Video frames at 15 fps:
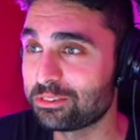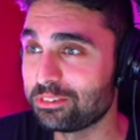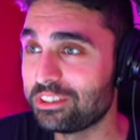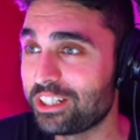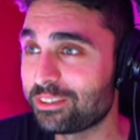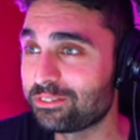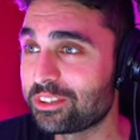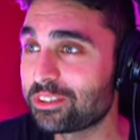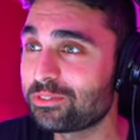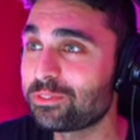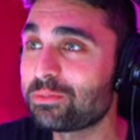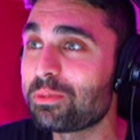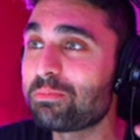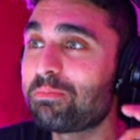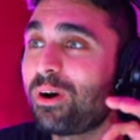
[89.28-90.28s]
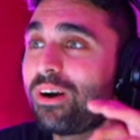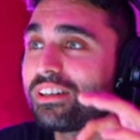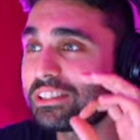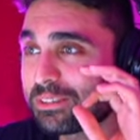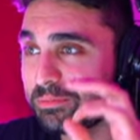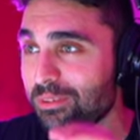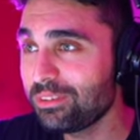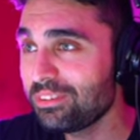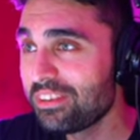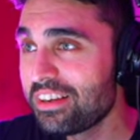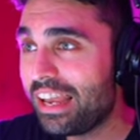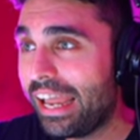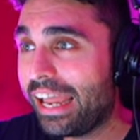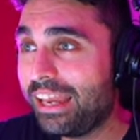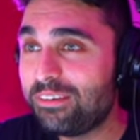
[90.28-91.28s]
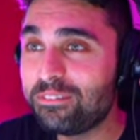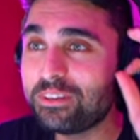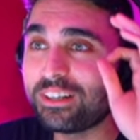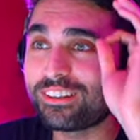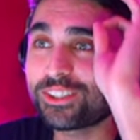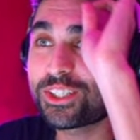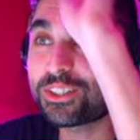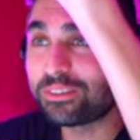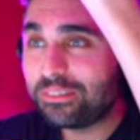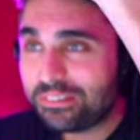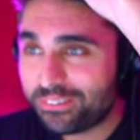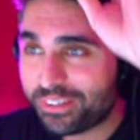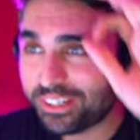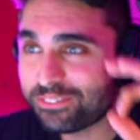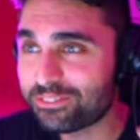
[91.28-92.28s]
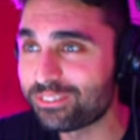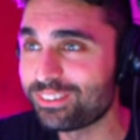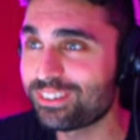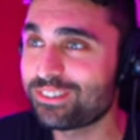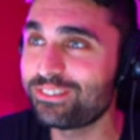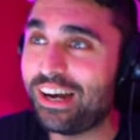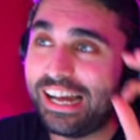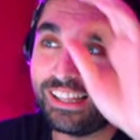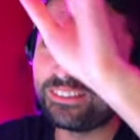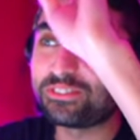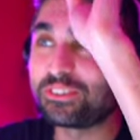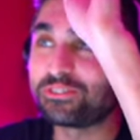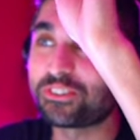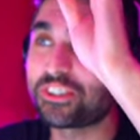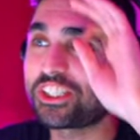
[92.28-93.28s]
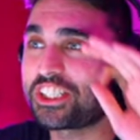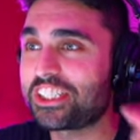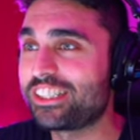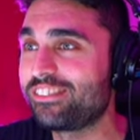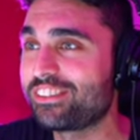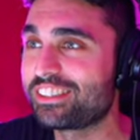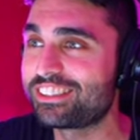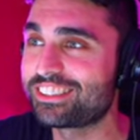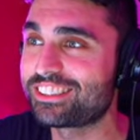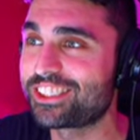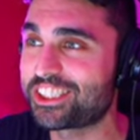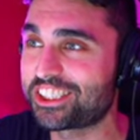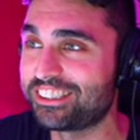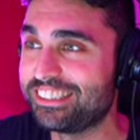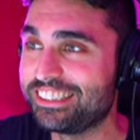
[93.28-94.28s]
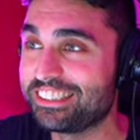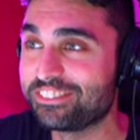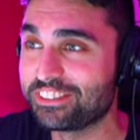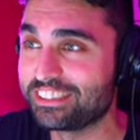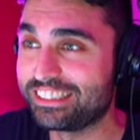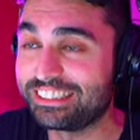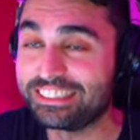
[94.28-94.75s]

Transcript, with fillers: you none of this would be possible, and we are so grateful to all of you for sharing this journey with